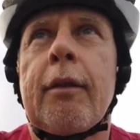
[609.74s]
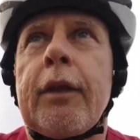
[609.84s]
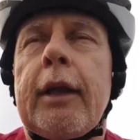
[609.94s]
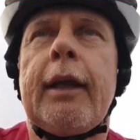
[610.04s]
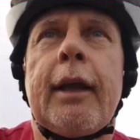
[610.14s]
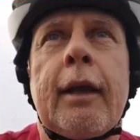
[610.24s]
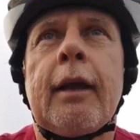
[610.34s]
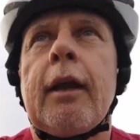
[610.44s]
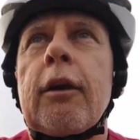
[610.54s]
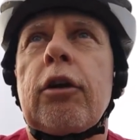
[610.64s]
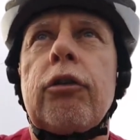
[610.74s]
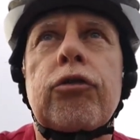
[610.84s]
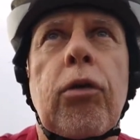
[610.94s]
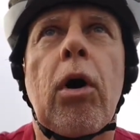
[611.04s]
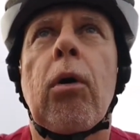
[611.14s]
the
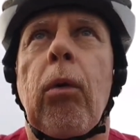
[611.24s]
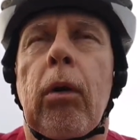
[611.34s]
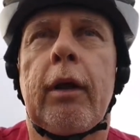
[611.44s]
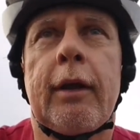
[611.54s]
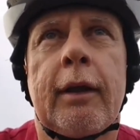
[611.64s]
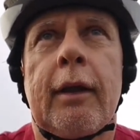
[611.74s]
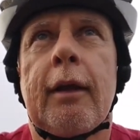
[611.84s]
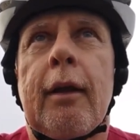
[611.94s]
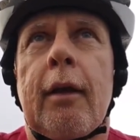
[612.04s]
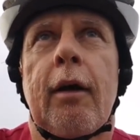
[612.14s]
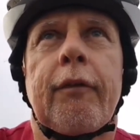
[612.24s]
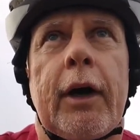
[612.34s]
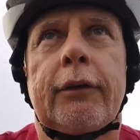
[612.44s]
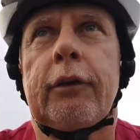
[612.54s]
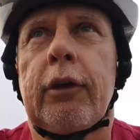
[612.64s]
control of
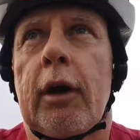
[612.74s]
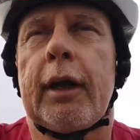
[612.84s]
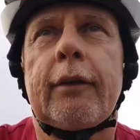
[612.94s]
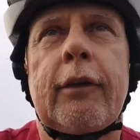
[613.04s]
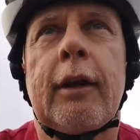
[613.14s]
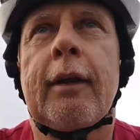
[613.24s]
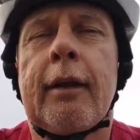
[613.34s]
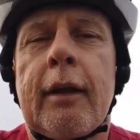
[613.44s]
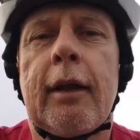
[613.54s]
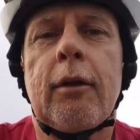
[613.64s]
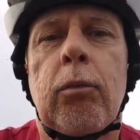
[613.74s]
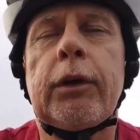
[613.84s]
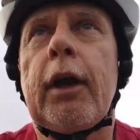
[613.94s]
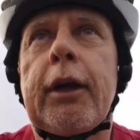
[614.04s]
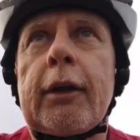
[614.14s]
our desires. We
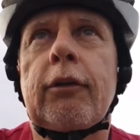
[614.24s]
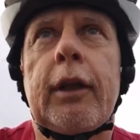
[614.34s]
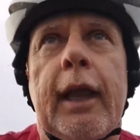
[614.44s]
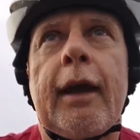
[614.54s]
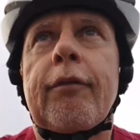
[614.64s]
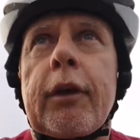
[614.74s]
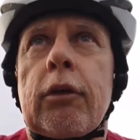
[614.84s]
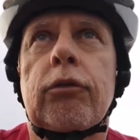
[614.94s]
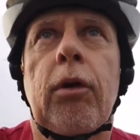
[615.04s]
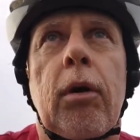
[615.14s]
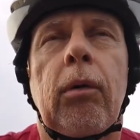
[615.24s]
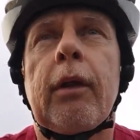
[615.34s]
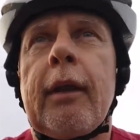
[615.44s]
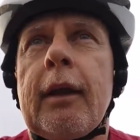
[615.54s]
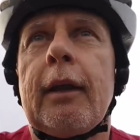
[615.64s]
don't actually have the control
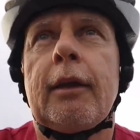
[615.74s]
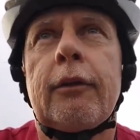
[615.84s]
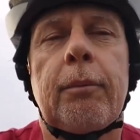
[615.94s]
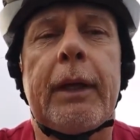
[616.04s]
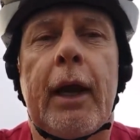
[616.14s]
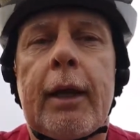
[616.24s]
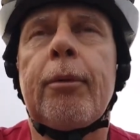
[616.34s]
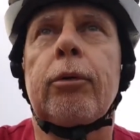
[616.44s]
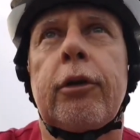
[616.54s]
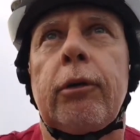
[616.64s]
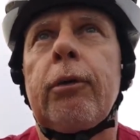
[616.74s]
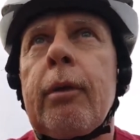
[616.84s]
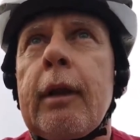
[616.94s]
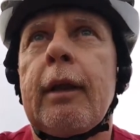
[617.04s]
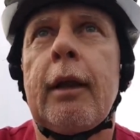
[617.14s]
to be able to
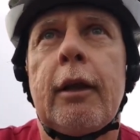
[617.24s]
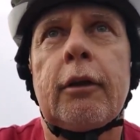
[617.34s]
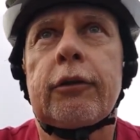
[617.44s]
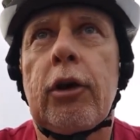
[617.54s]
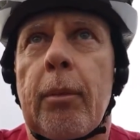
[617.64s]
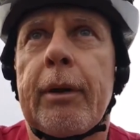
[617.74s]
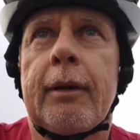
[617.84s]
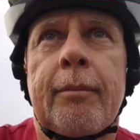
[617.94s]
stop.